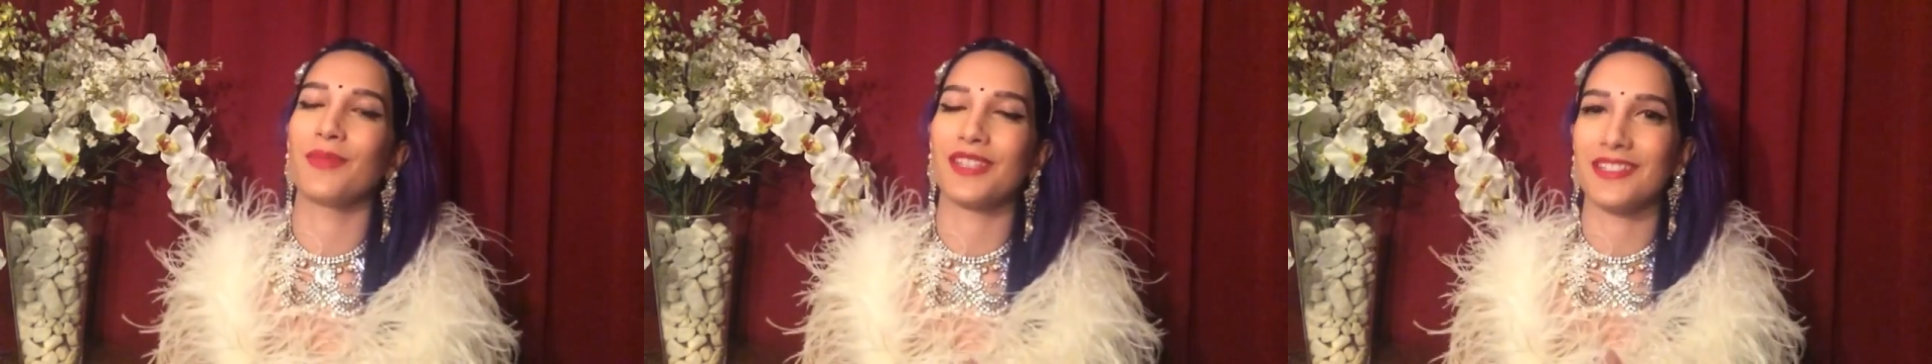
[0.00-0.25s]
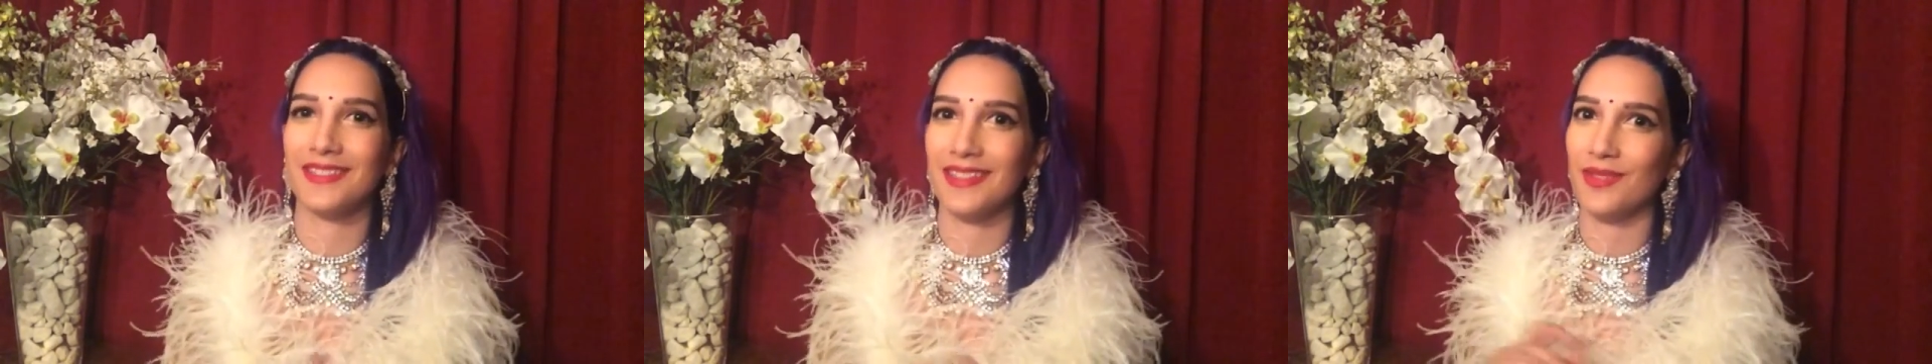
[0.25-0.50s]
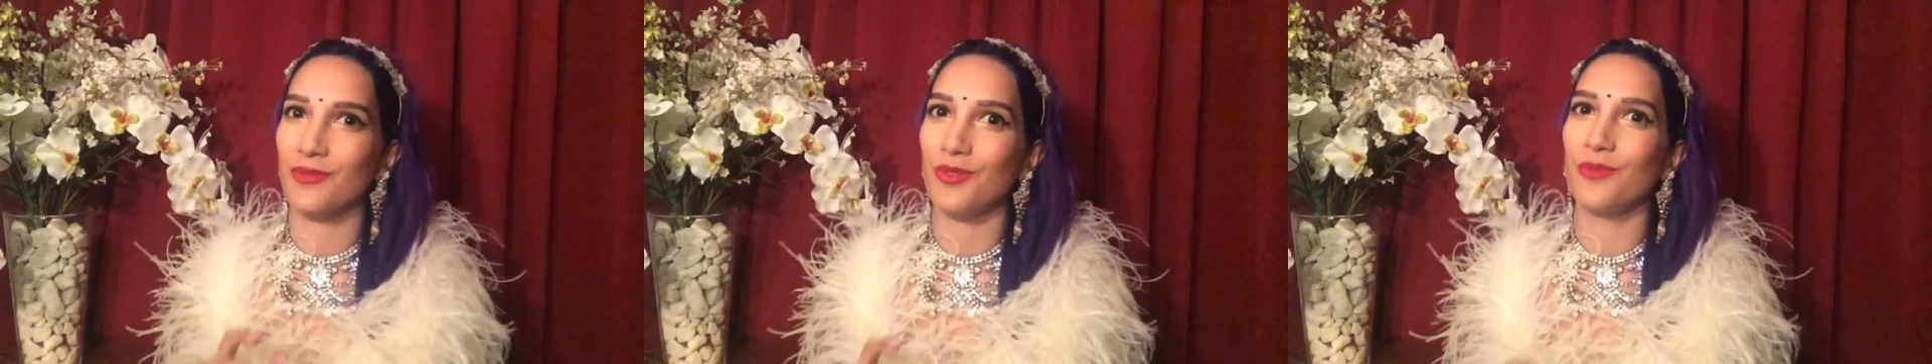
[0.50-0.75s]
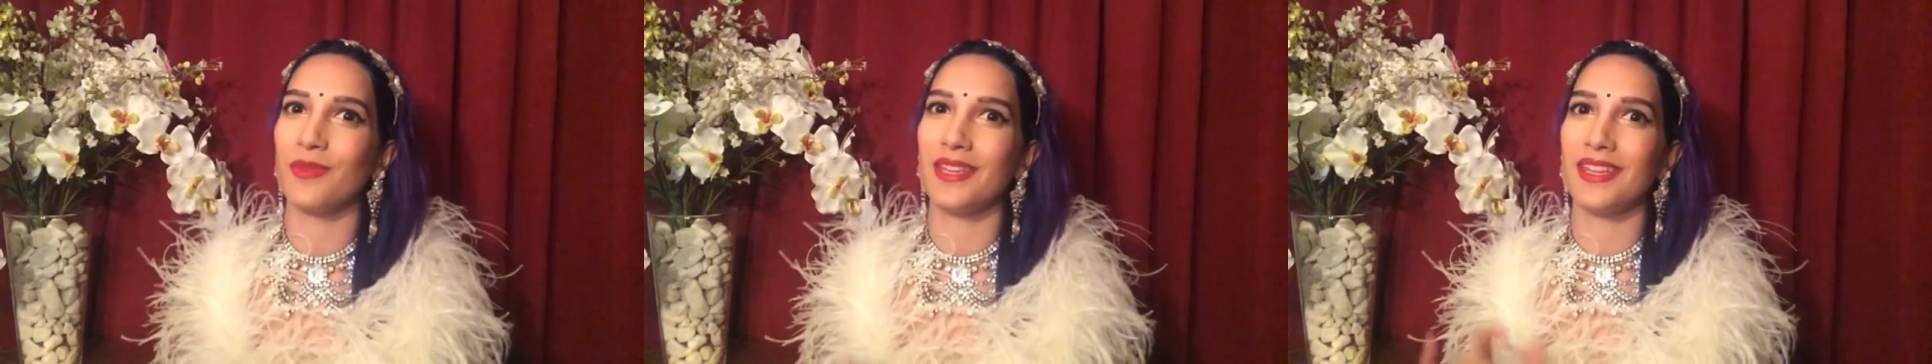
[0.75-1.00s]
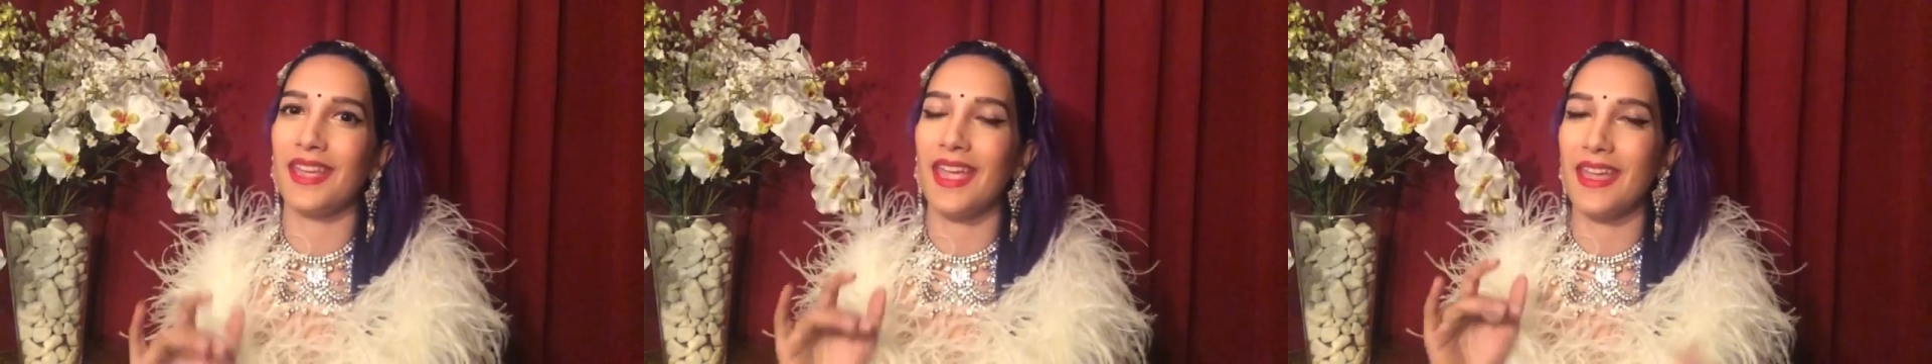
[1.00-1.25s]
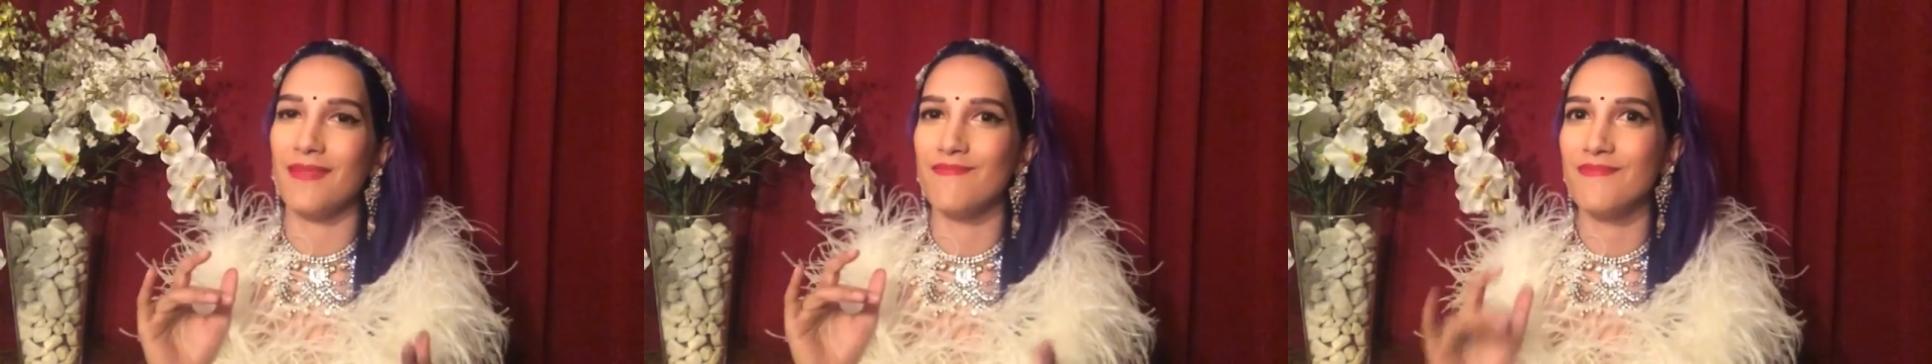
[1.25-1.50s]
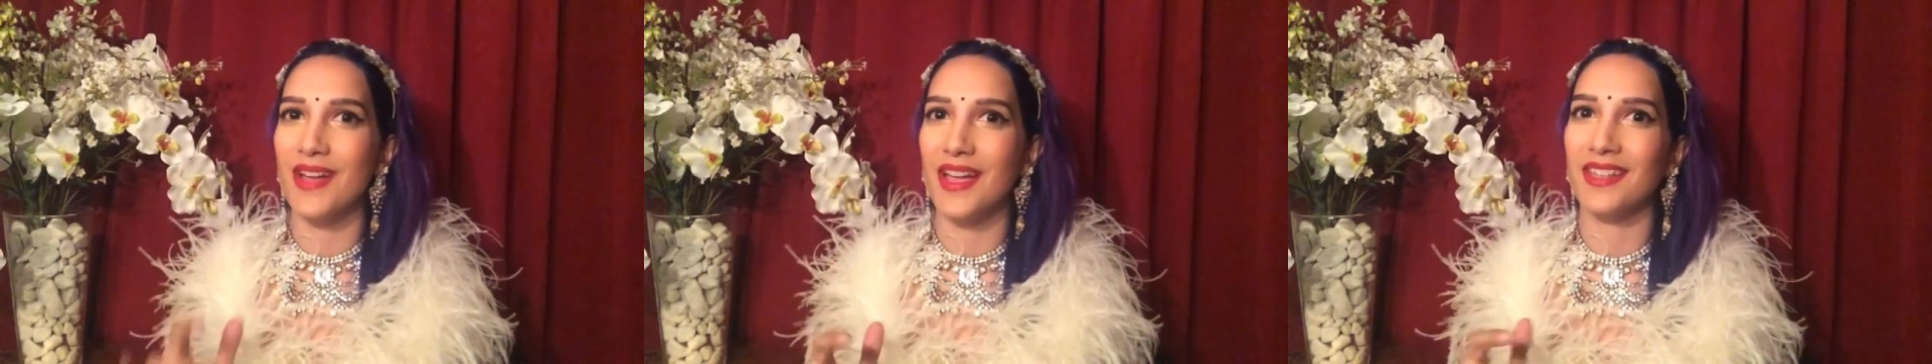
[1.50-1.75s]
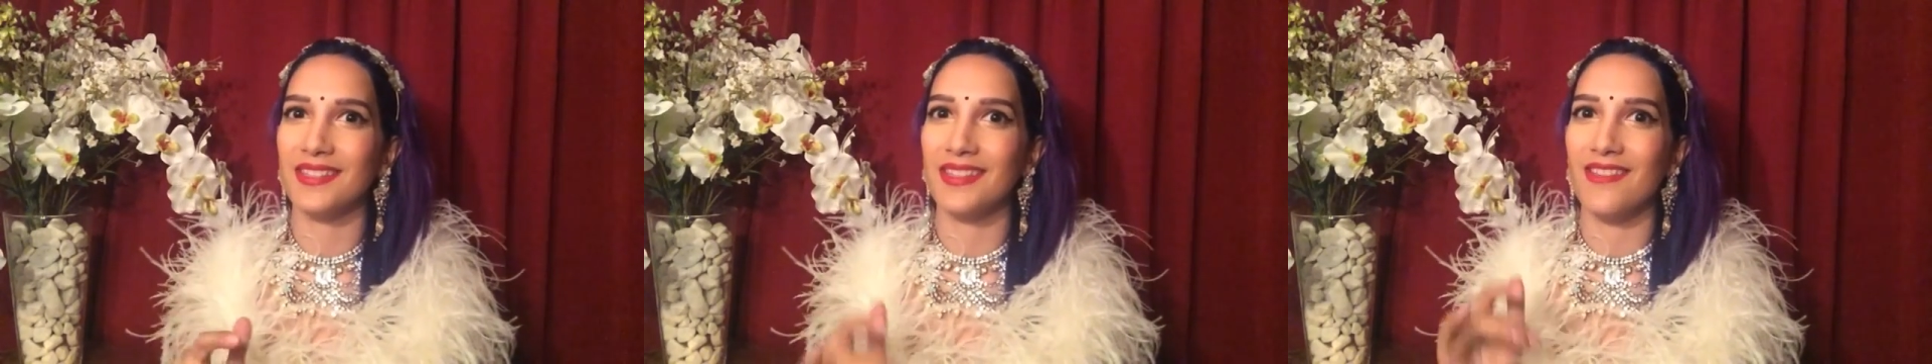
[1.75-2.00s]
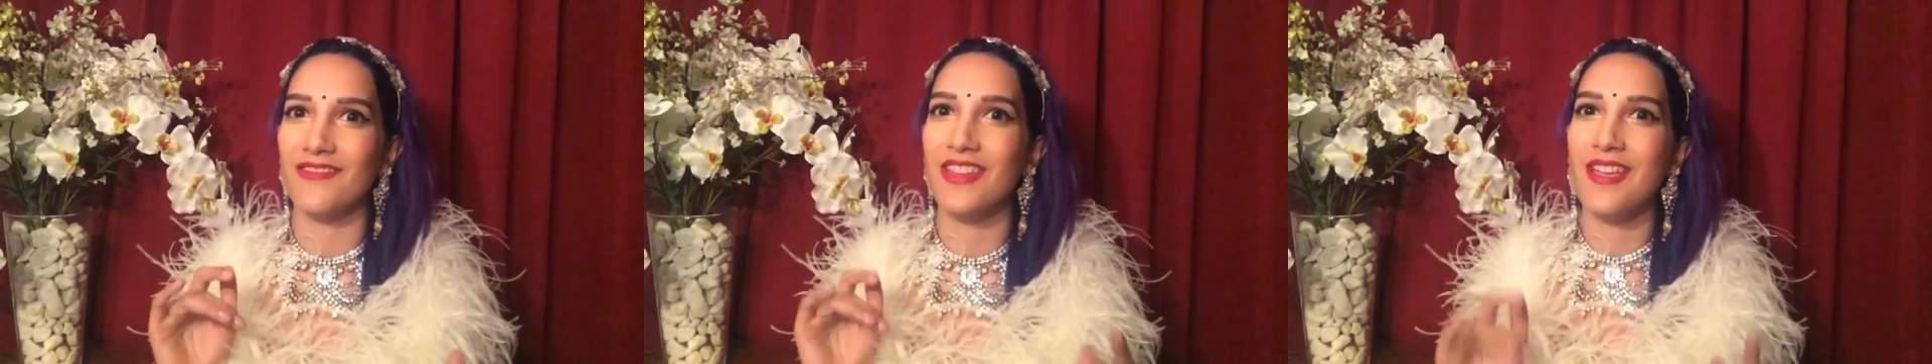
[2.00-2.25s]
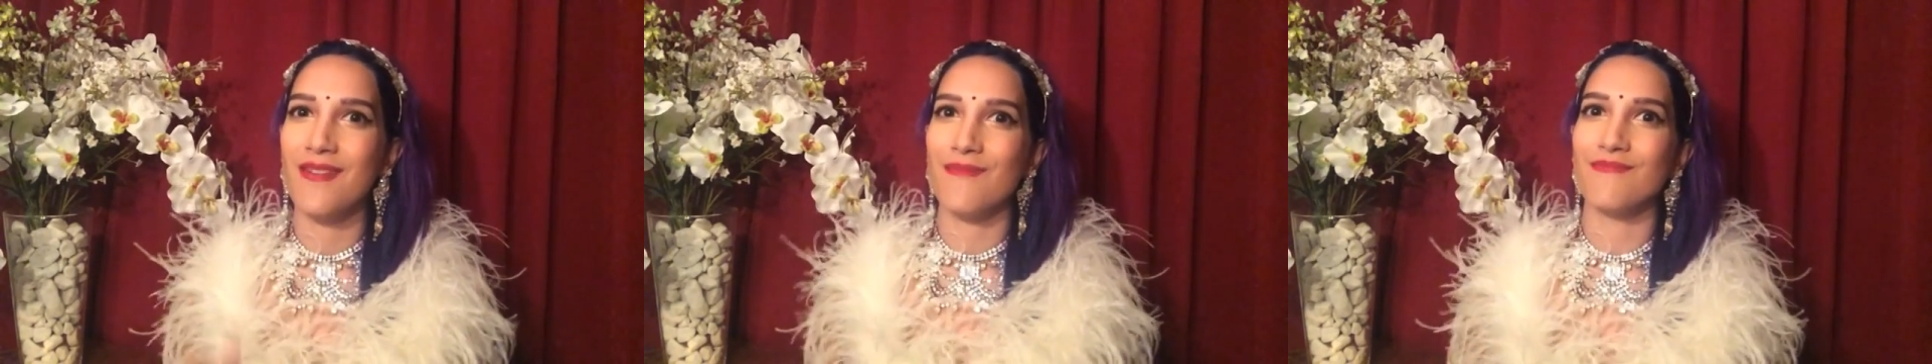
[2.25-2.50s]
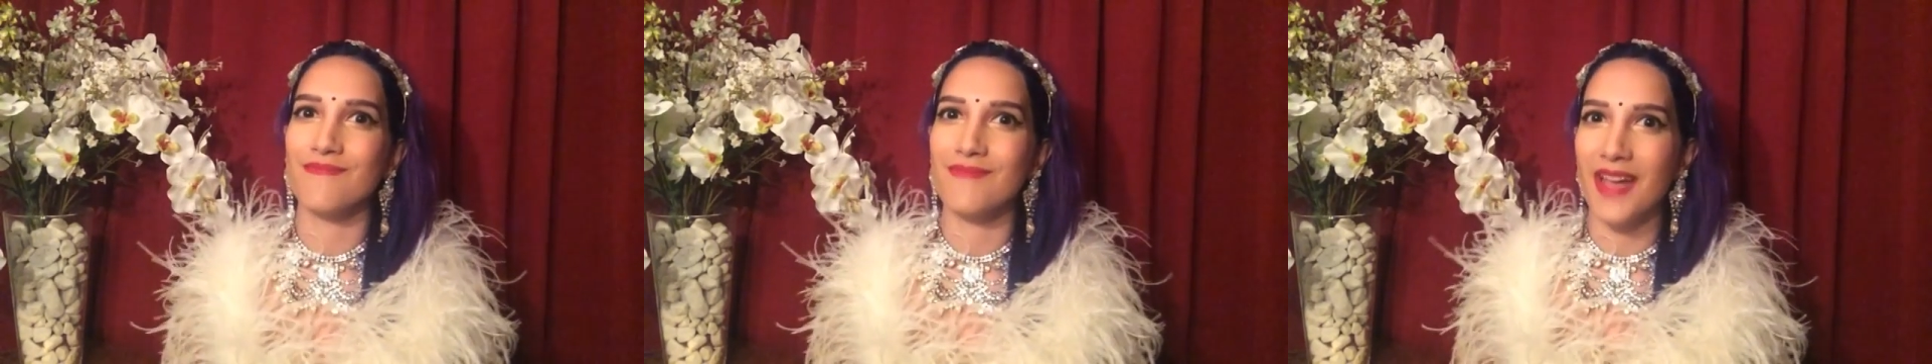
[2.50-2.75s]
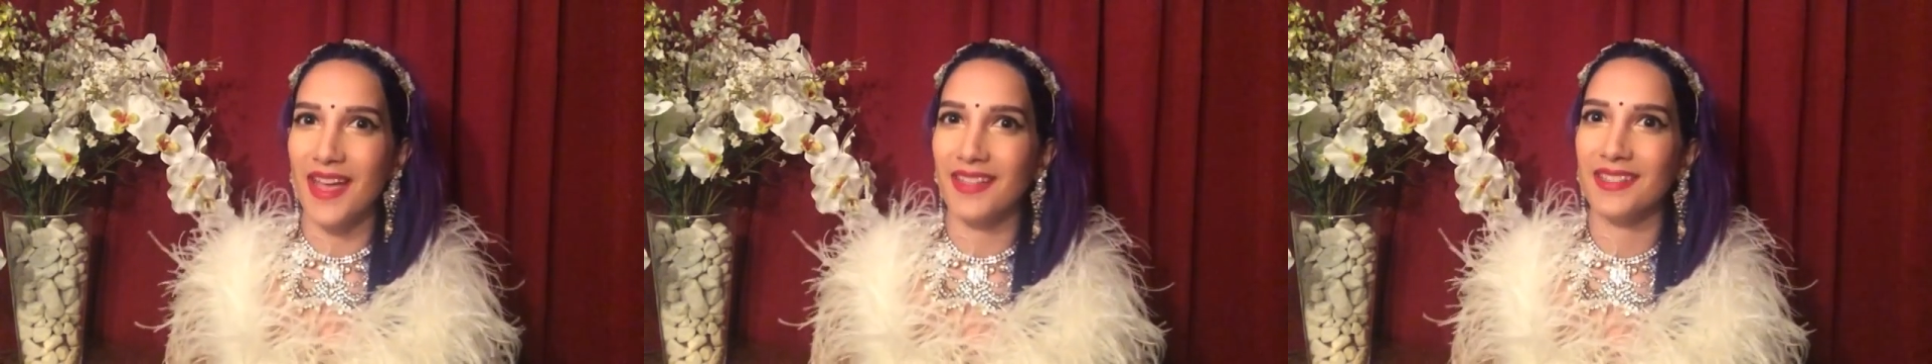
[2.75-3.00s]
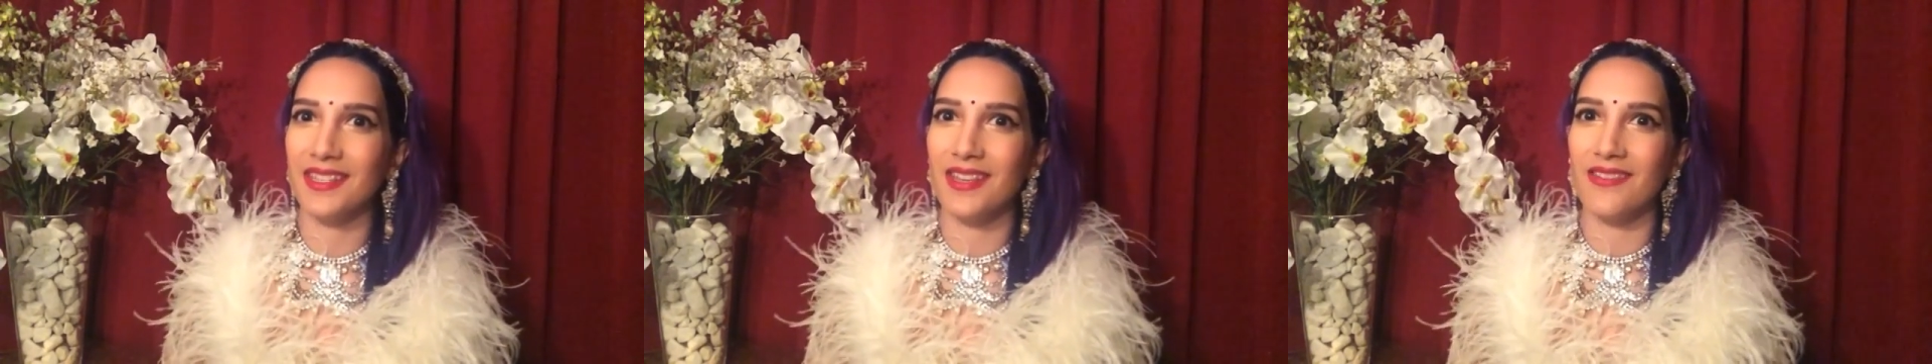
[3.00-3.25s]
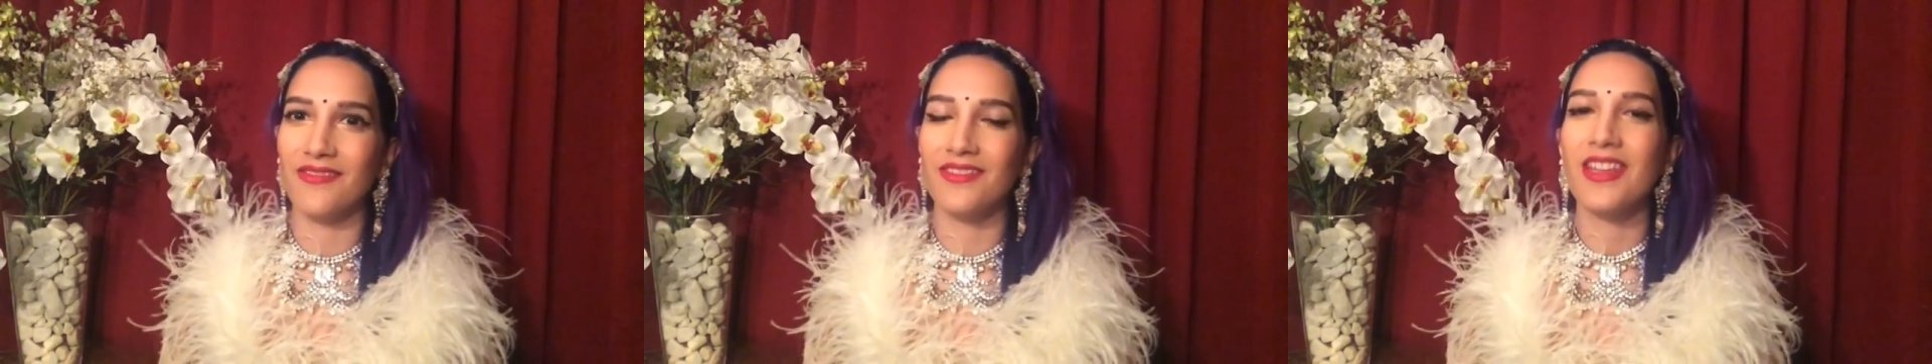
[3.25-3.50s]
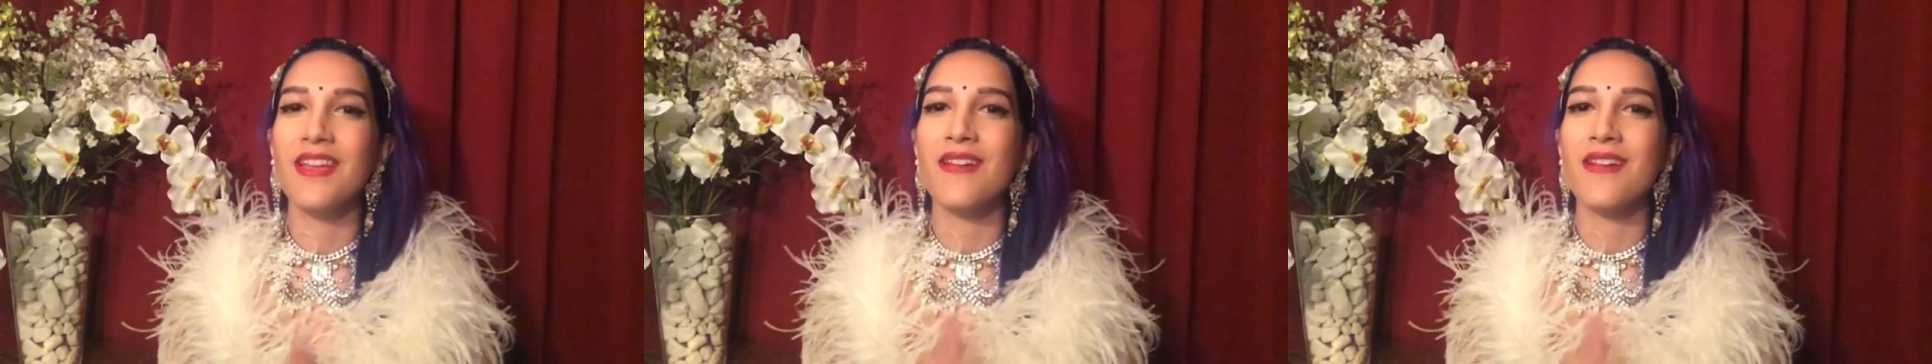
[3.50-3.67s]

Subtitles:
because this will be a massive, massive,